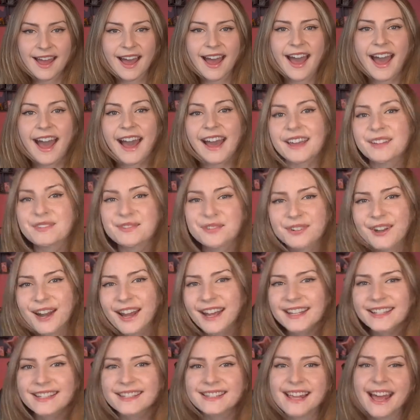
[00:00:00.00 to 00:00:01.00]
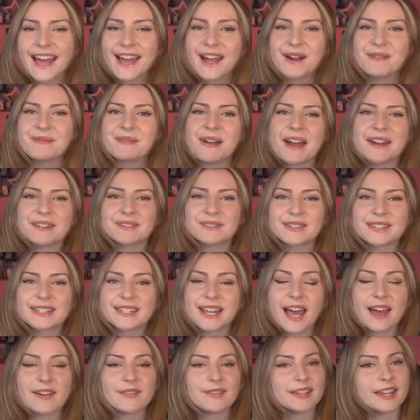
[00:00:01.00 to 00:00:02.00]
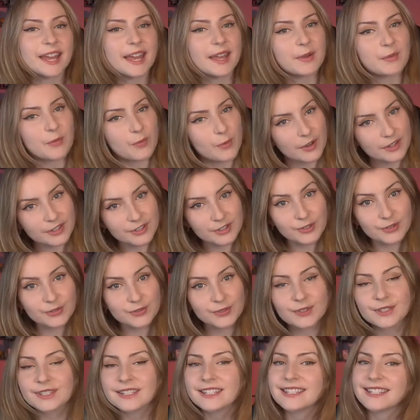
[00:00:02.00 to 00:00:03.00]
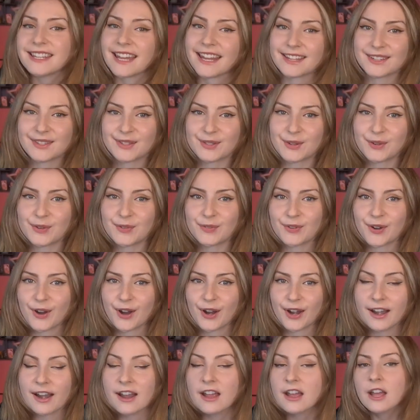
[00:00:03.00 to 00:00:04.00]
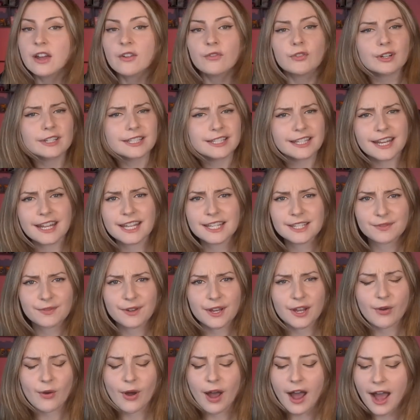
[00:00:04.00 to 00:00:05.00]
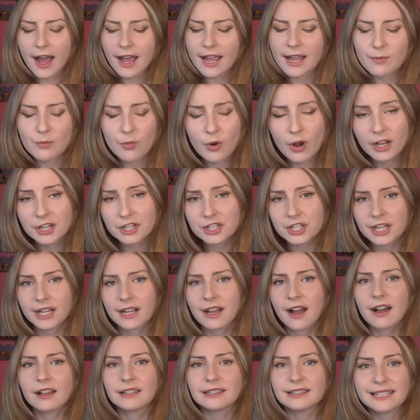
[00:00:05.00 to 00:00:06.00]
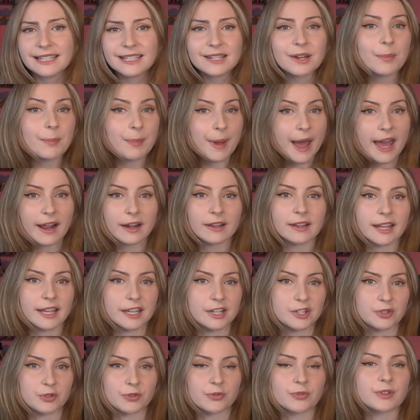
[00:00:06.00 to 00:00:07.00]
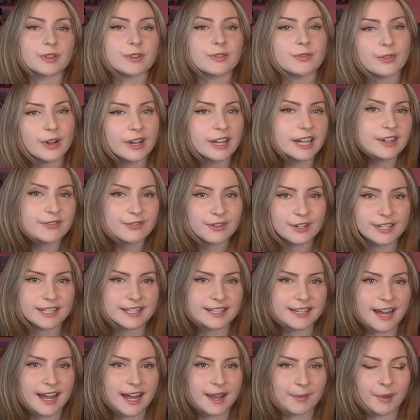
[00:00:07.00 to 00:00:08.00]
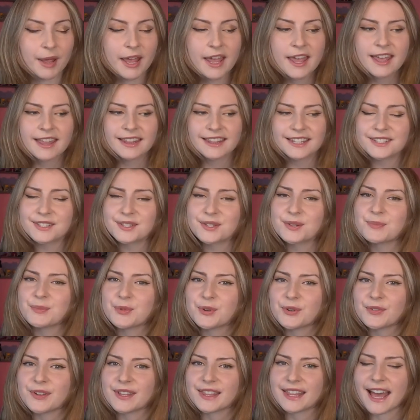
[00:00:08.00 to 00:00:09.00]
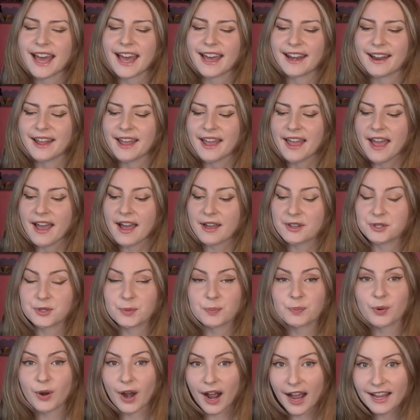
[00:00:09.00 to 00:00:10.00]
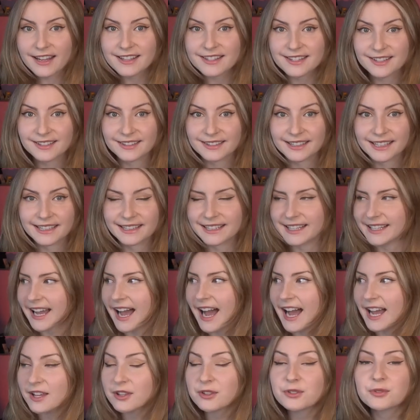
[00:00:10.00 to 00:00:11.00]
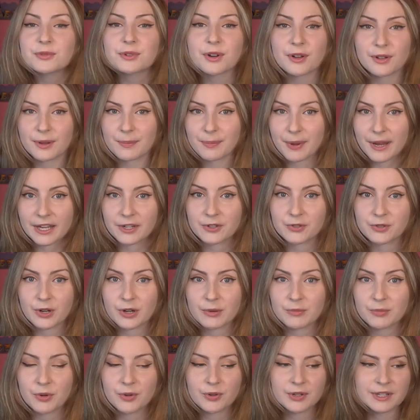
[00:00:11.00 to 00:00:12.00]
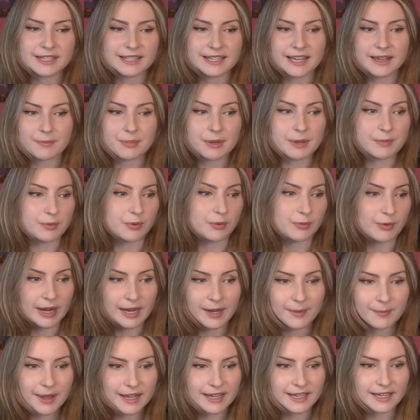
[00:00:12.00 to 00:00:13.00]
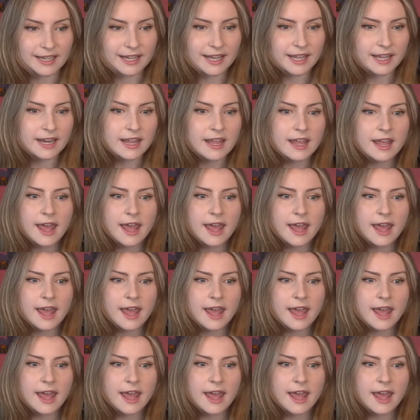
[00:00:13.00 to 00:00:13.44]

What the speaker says: Hi friends, I hope everyone's having a wonderful day so far. For today's video, I am watching Alita Battle Angel for the very first time. This is a movie that, surprisingly, like I threw it on a Patreon poll because people were recommending it,